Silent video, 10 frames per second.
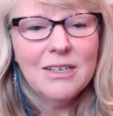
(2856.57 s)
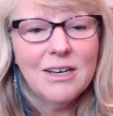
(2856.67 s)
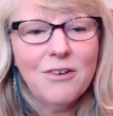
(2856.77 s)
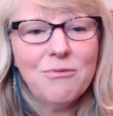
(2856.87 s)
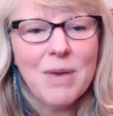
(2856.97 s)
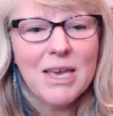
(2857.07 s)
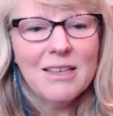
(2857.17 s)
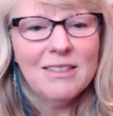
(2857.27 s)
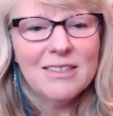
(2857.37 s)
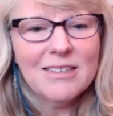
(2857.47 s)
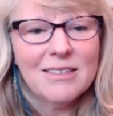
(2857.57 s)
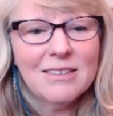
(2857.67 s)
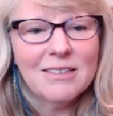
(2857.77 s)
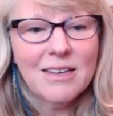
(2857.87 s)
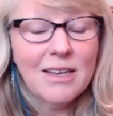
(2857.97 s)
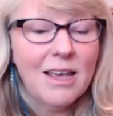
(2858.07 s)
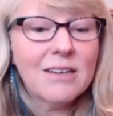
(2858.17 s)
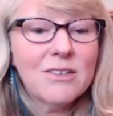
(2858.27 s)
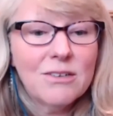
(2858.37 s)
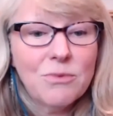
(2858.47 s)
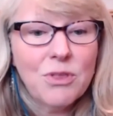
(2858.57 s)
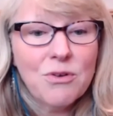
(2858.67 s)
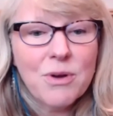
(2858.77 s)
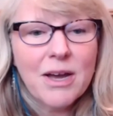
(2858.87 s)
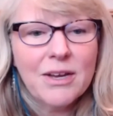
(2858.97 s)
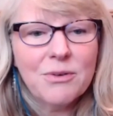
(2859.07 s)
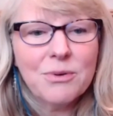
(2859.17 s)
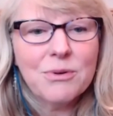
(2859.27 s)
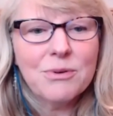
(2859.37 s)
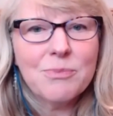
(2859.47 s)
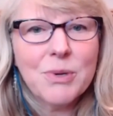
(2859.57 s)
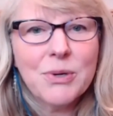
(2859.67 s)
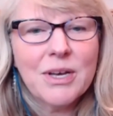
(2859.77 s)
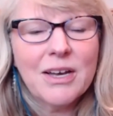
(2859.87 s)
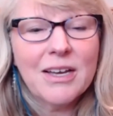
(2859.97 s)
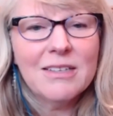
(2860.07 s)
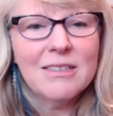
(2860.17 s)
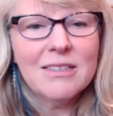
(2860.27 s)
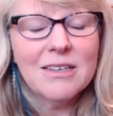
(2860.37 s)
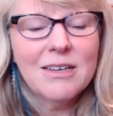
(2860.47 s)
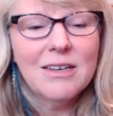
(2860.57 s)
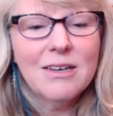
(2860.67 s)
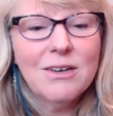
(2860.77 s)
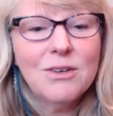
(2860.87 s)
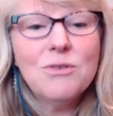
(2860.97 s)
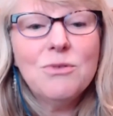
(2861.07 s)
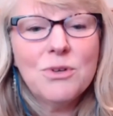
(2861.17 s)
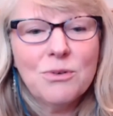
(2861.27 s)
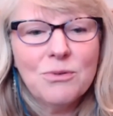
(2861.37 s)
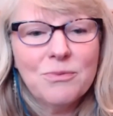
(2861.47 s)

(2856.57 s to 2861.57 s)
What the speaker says: of making this connection with your higher order spirit guides, you do.